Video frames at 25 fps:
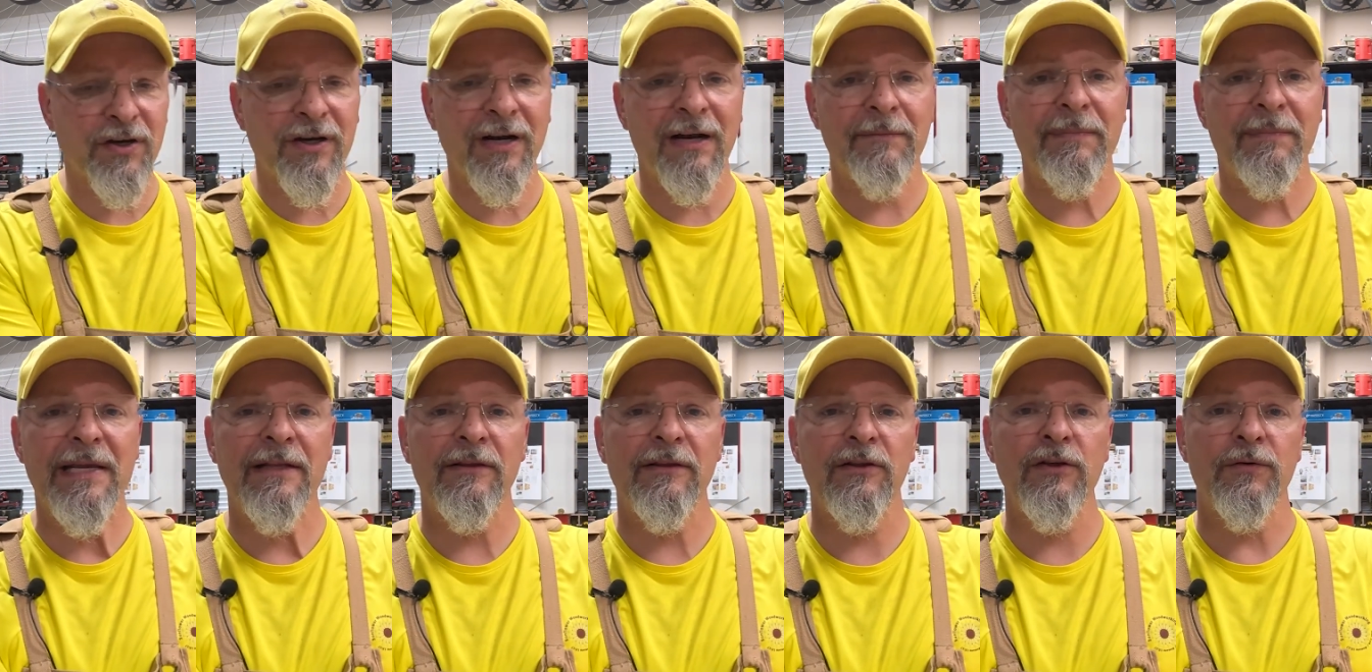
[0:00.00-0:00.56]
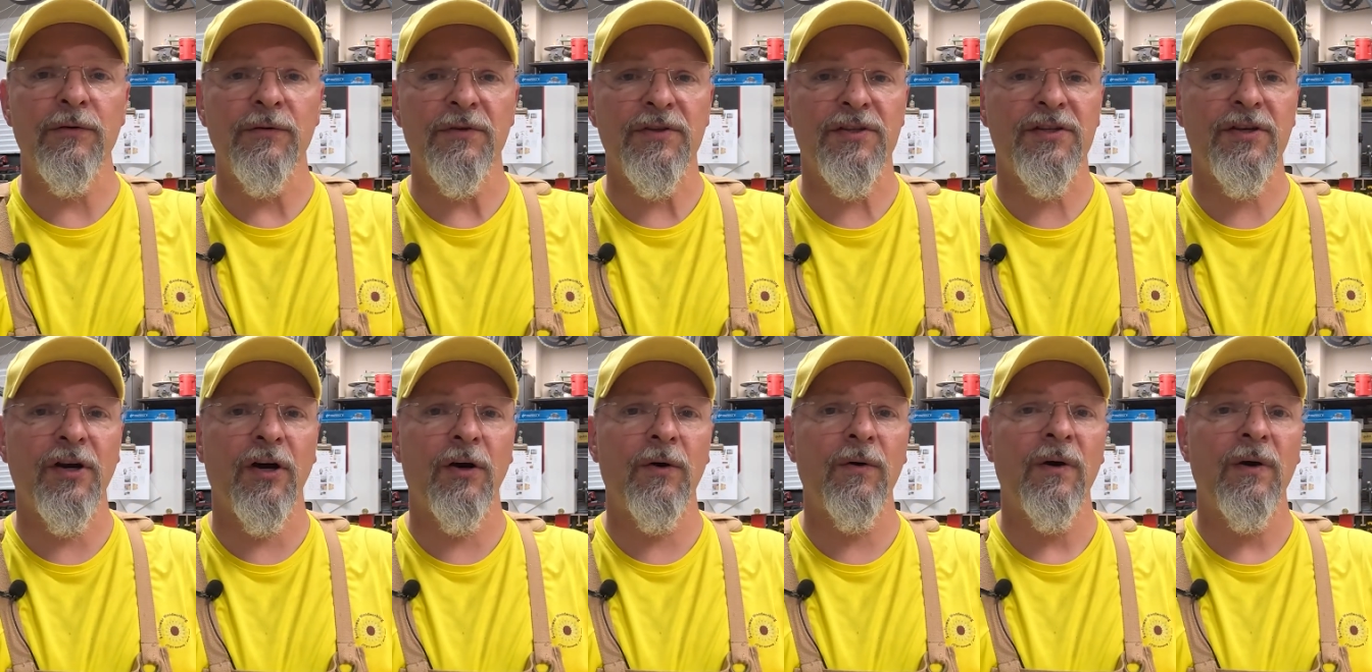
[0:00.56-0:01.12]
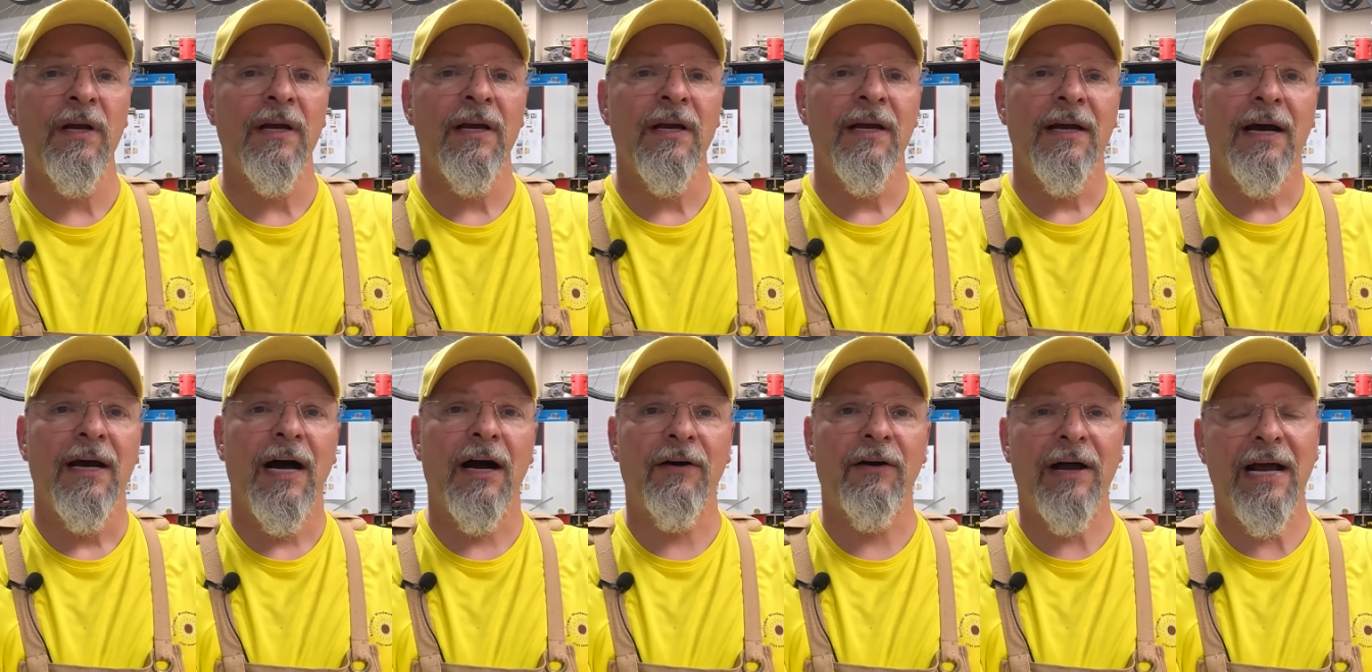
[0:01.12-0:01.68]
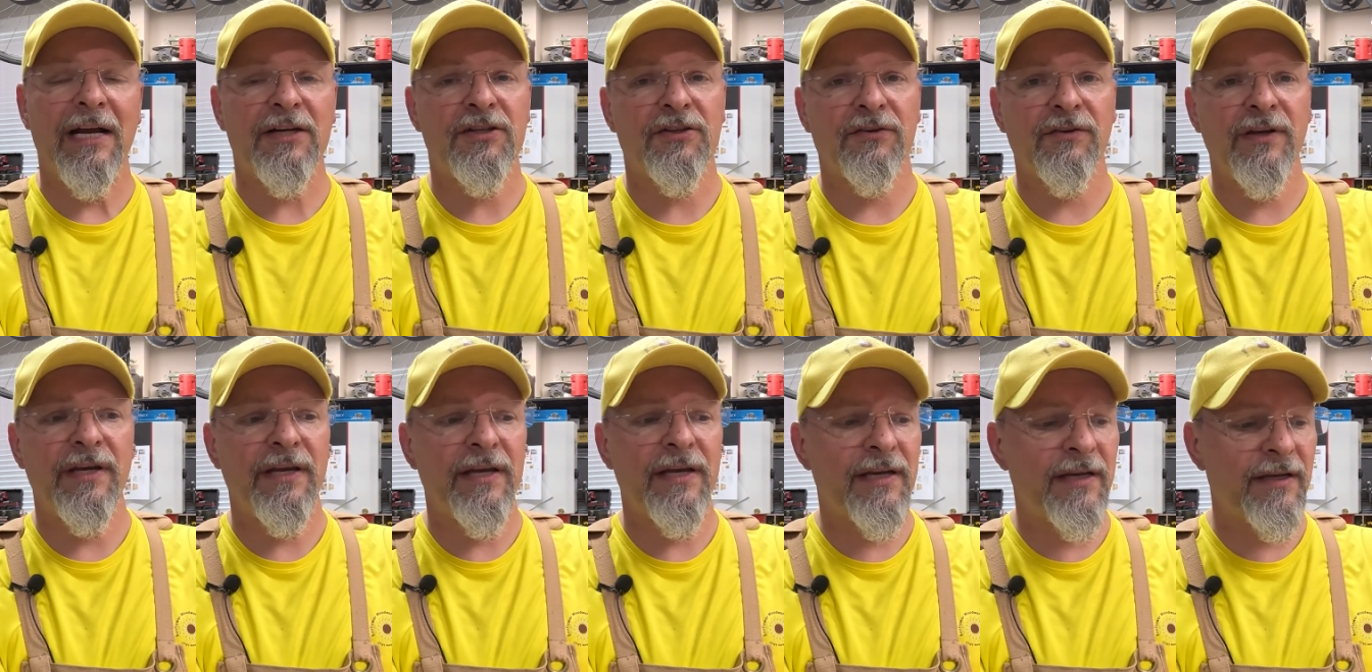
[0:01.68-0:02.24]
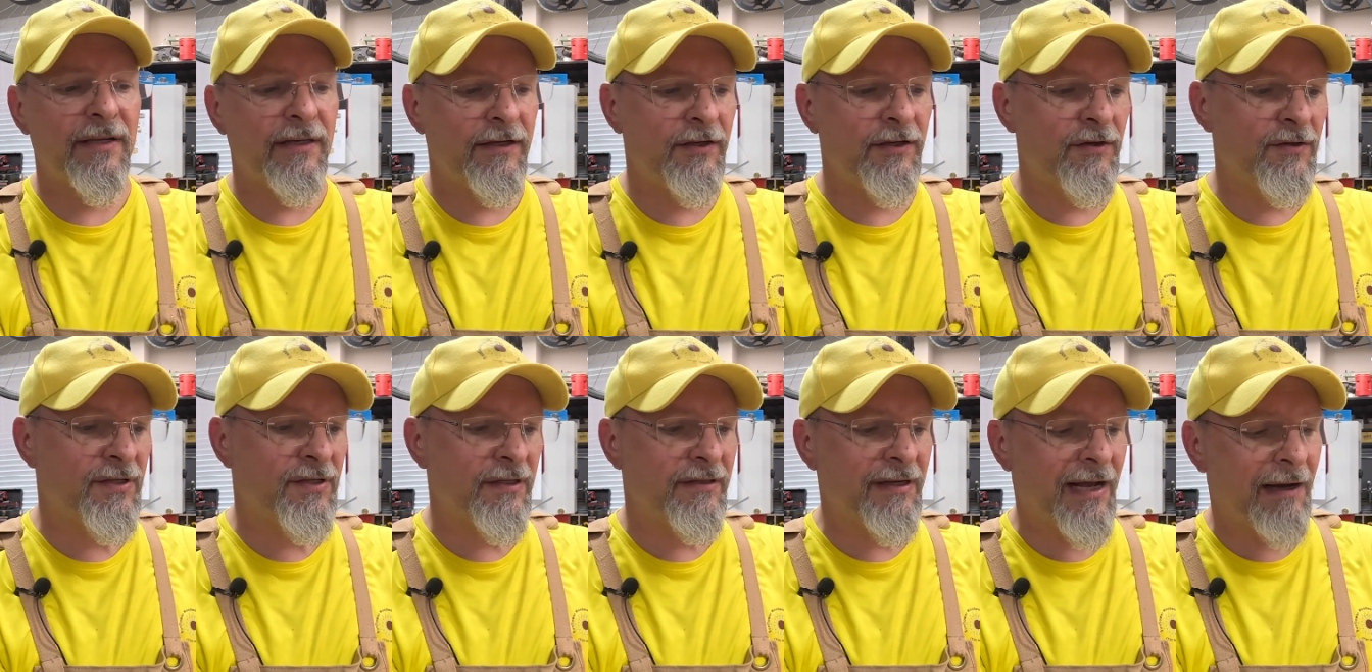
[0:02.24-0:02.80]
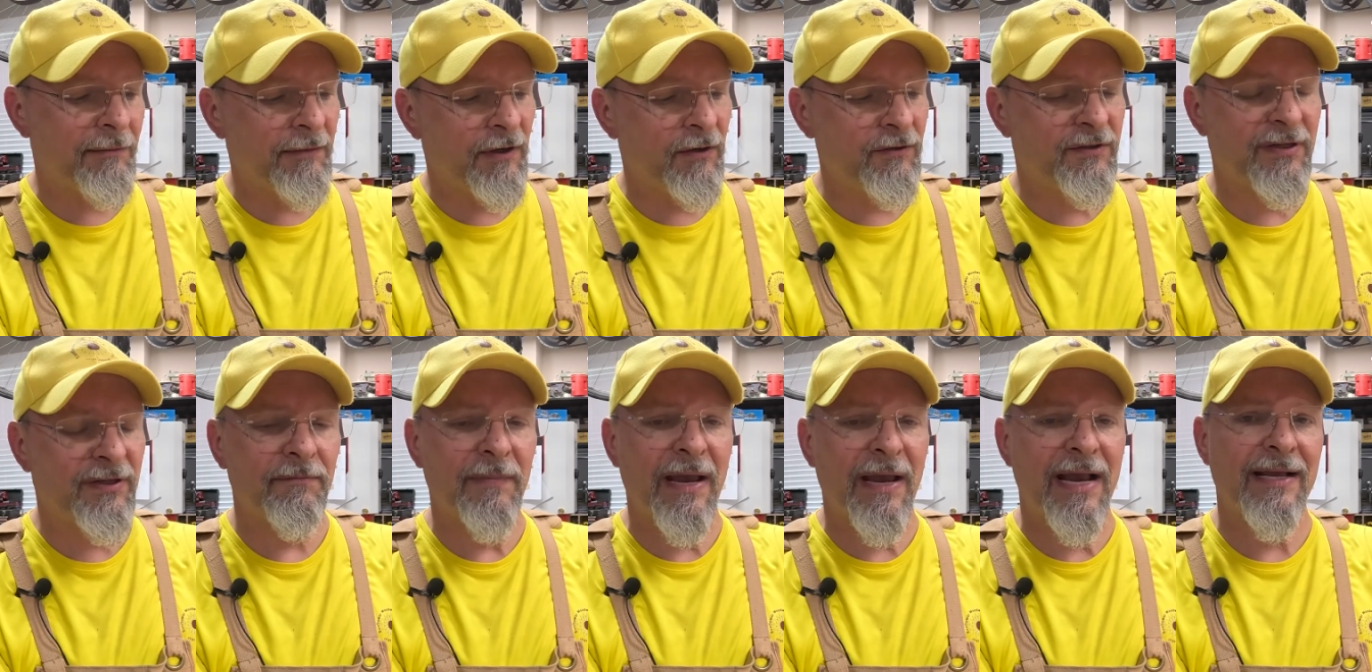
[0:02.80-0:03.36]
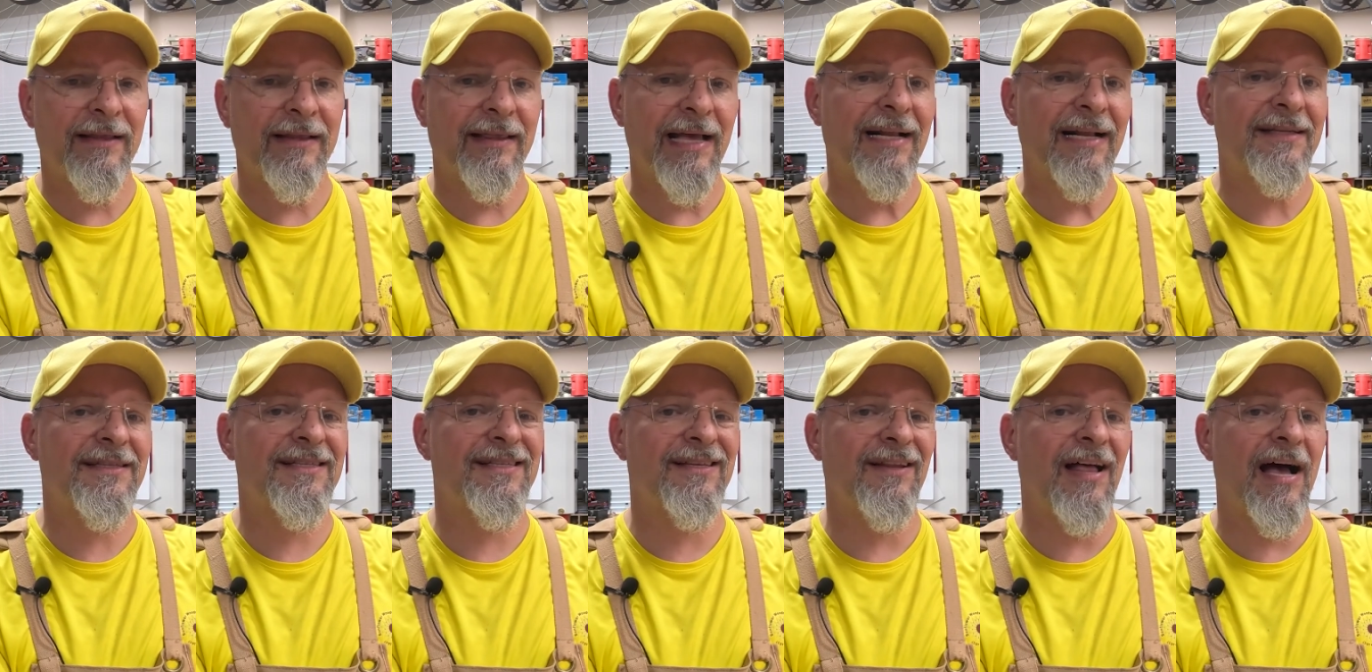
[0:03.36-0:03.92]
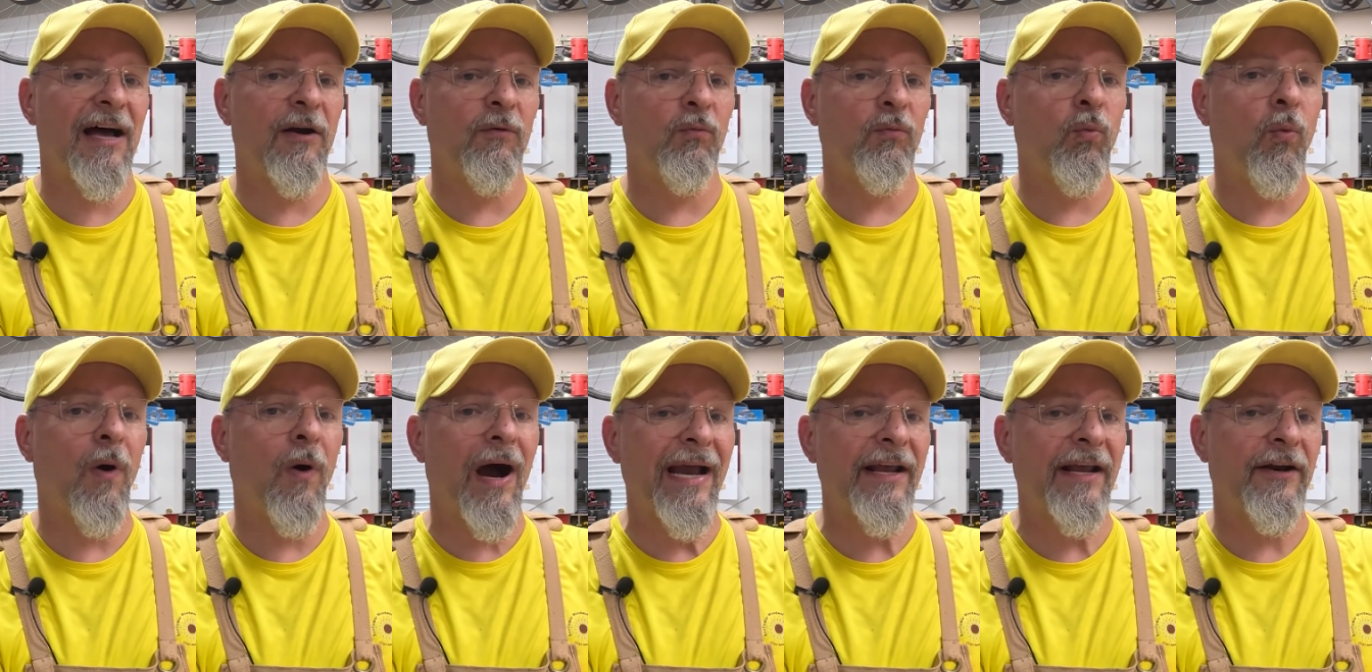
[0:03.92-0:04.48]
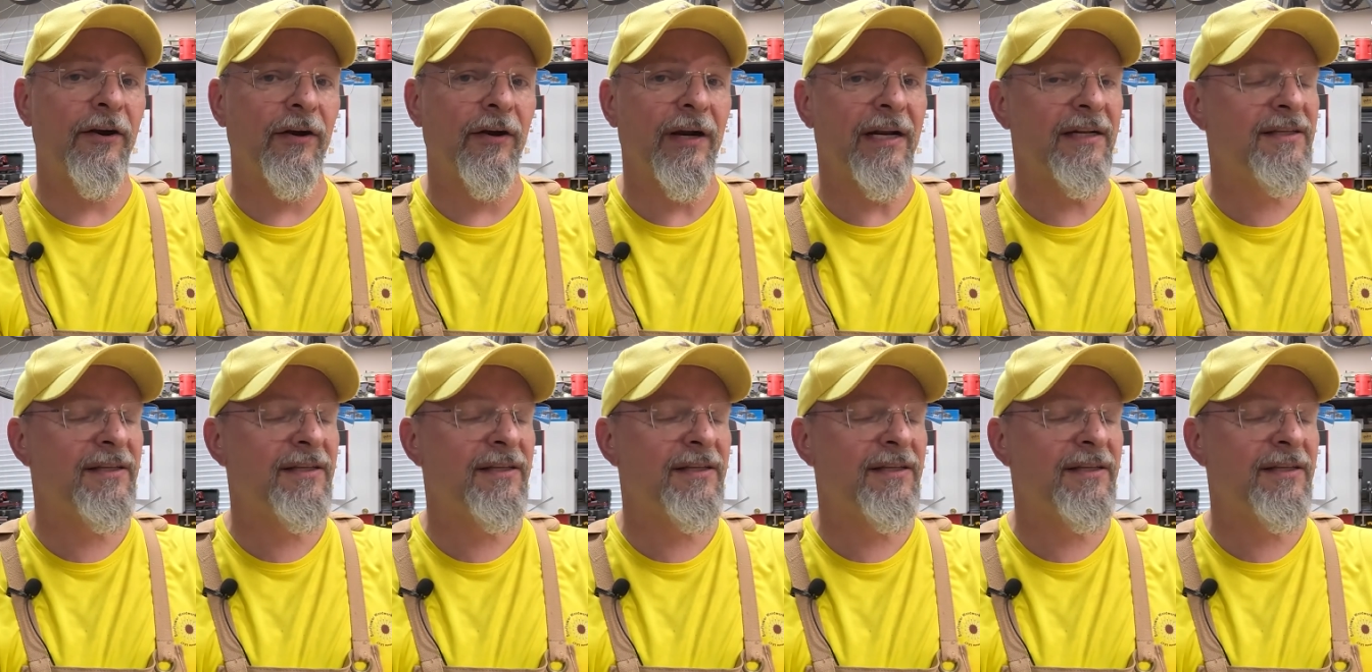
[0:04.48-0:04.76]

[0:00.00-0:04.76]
are going to be loose. So I'll actually use the domino to make that slot wider.